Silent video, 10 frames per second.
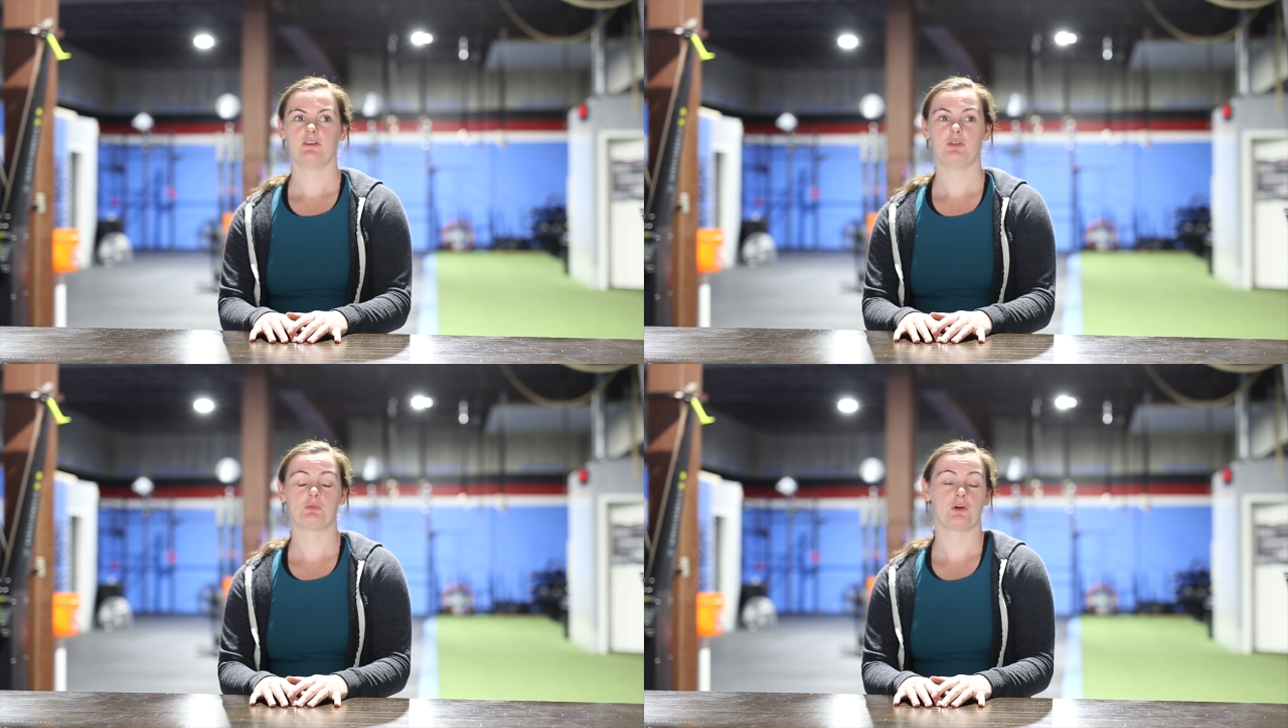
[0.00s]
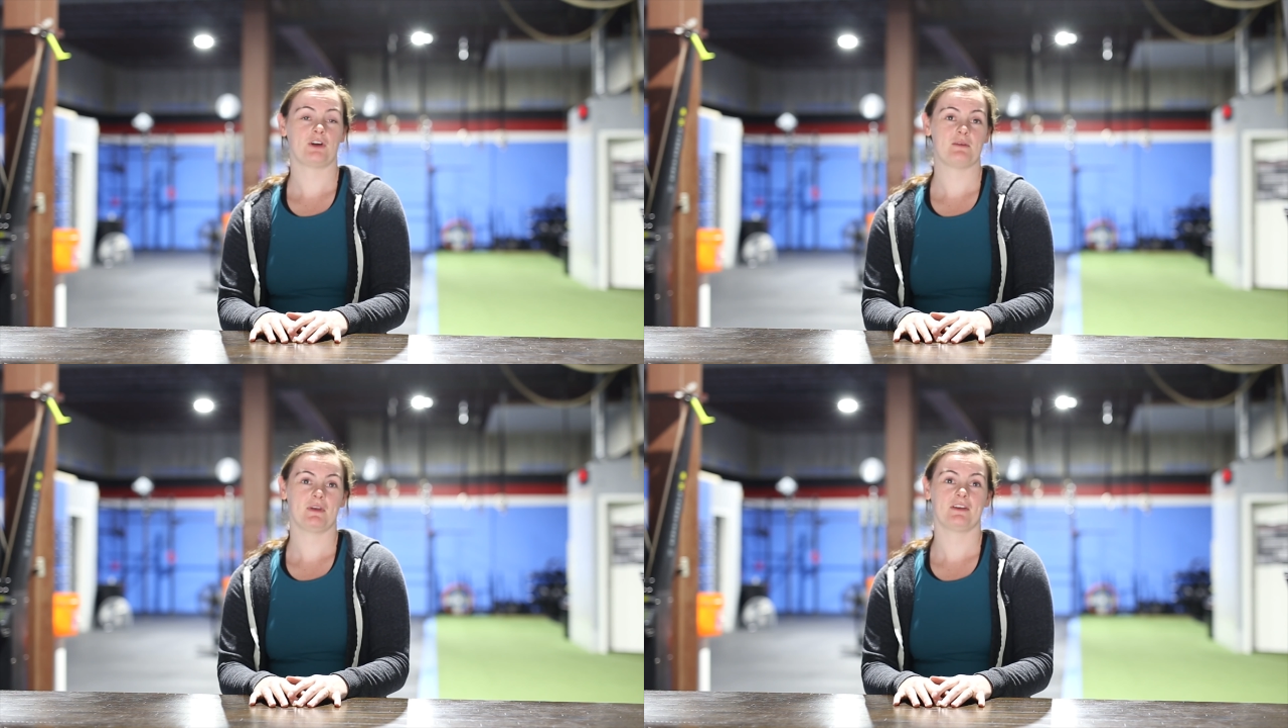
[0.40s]
the
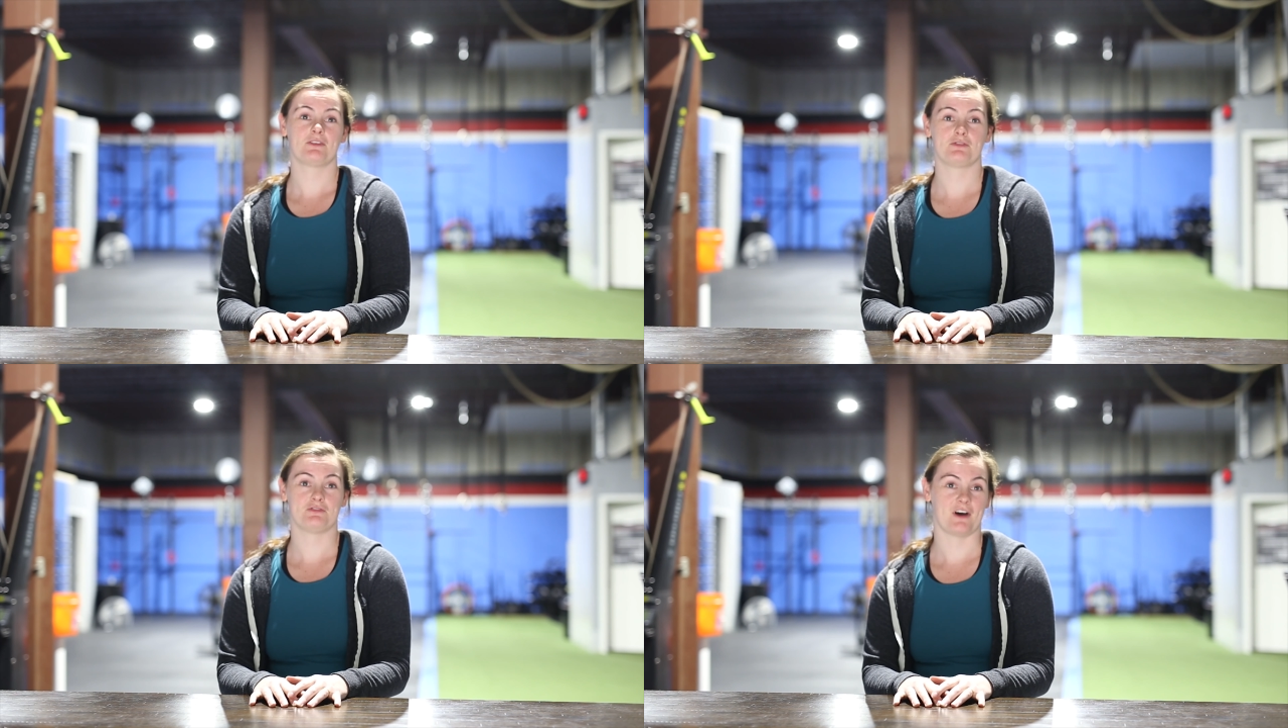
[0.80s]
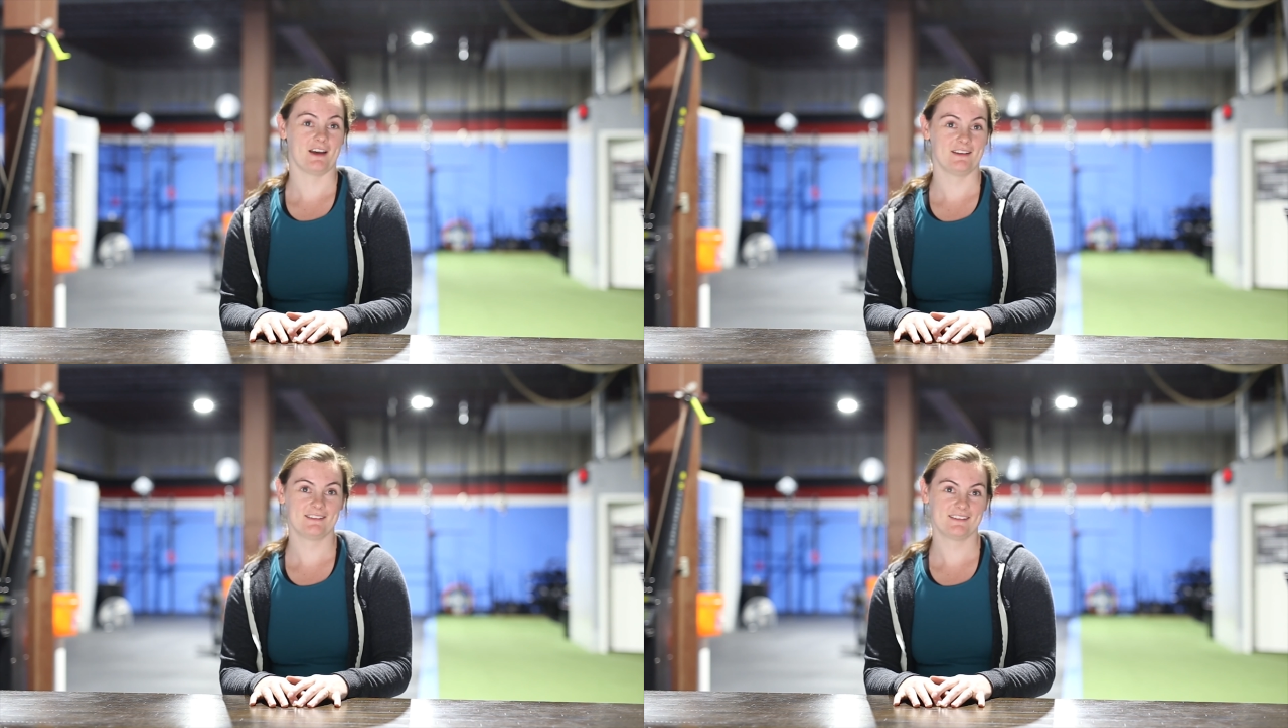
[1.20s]
programming is
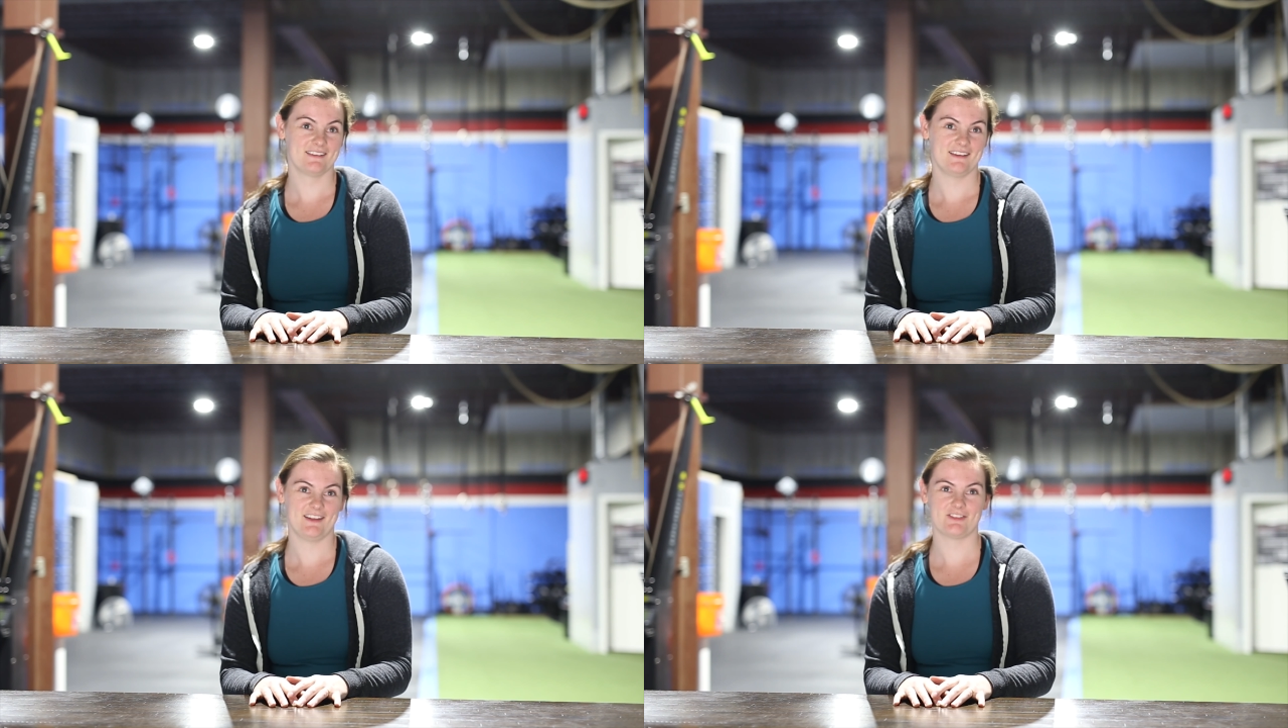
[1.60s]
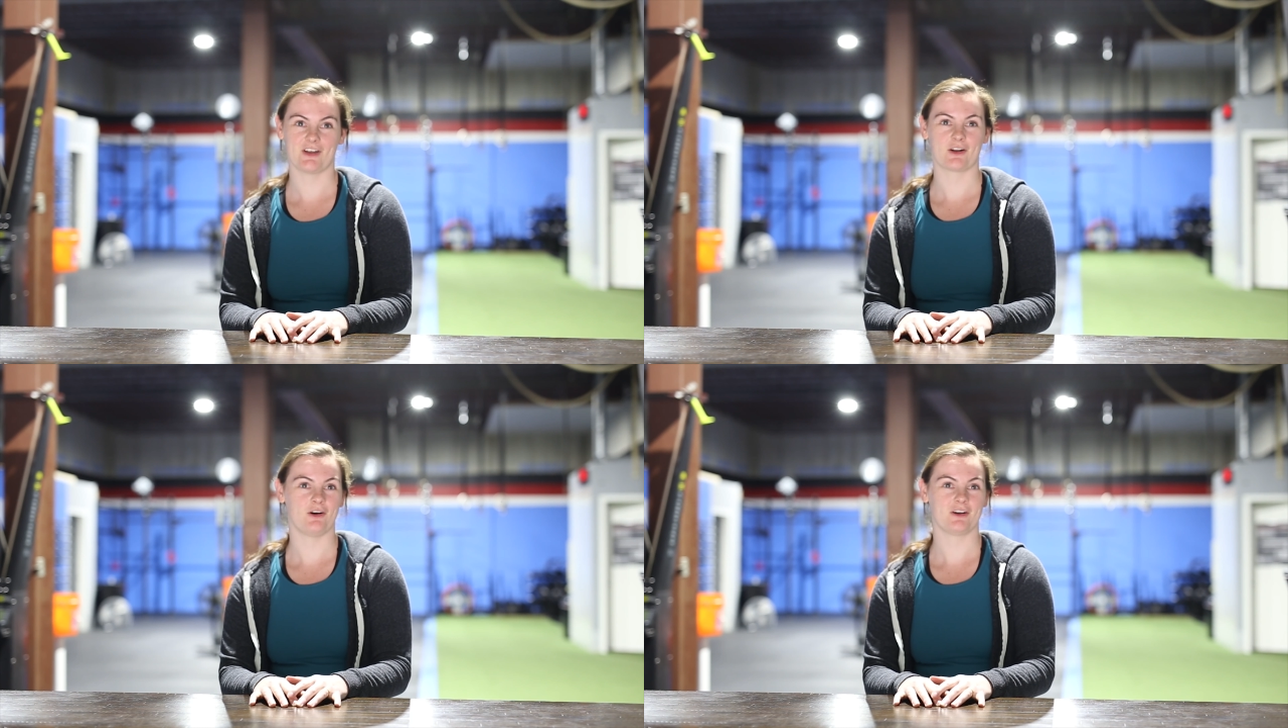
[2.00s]
fun. It's
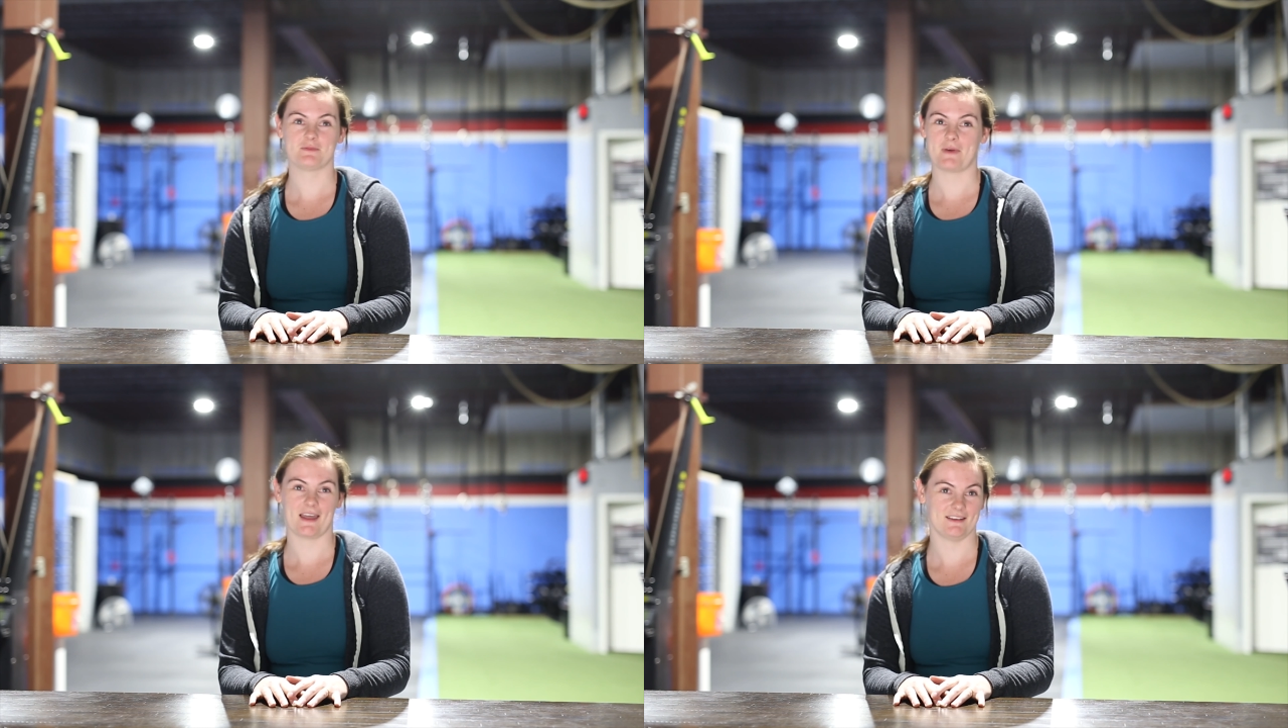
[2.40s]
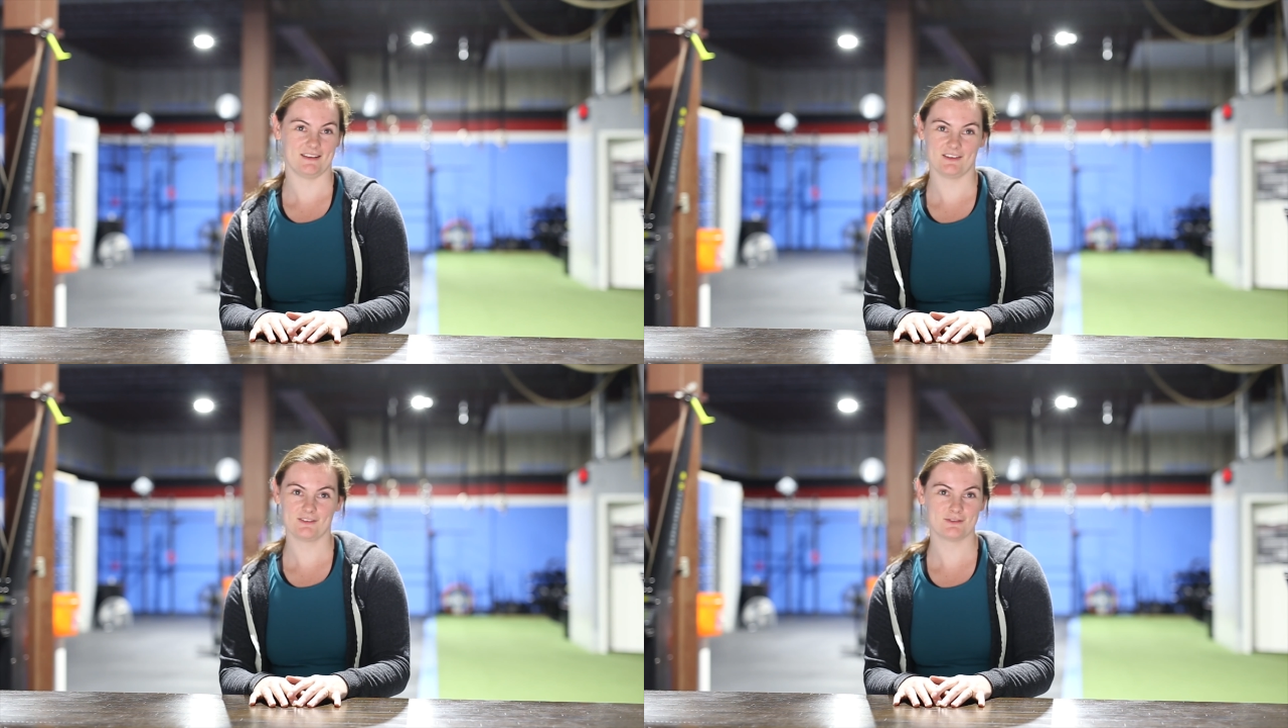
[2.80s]
not all
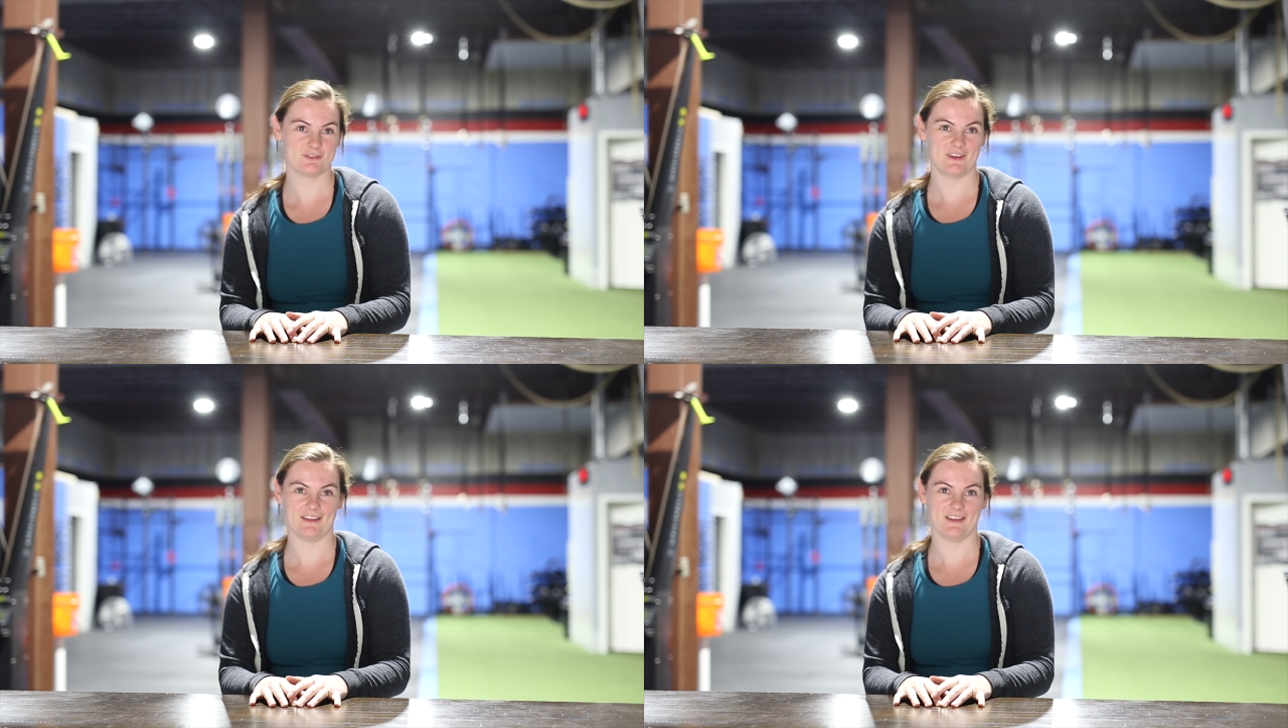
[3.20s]
competitive.